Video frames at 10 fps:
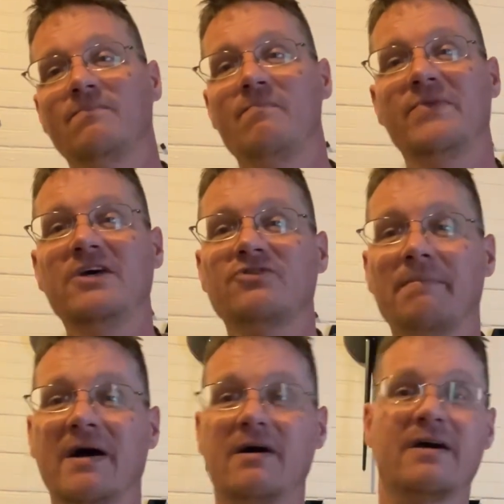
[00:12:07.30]
These
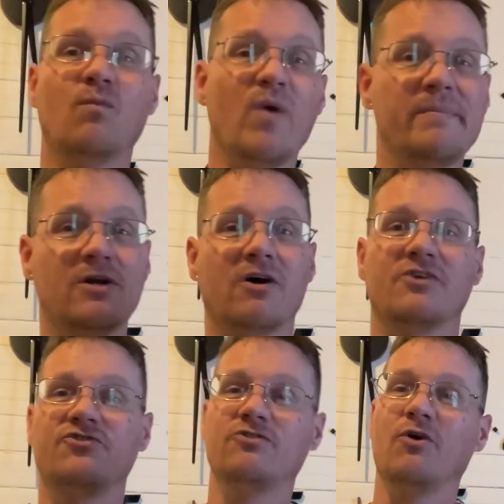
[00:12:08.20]
American women are
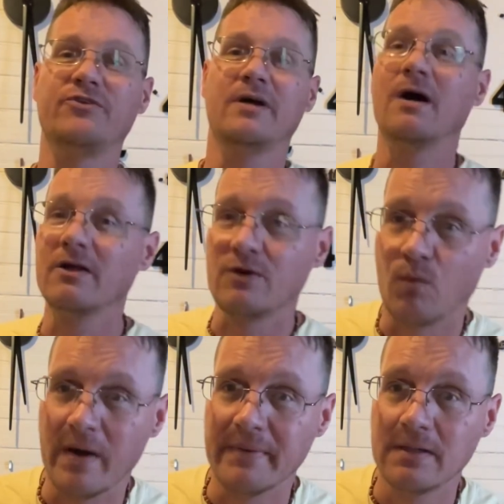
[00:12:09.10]
insulting other
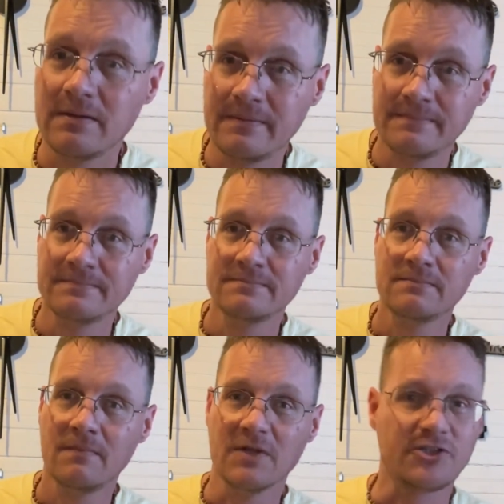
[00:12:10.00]
women.
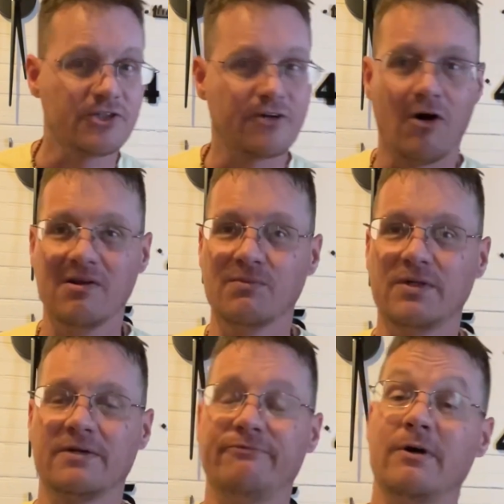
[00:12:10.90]
Let's just call it what
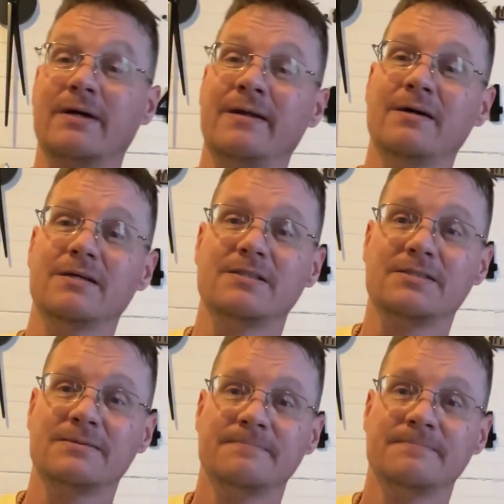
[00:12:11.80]
the fuck it is.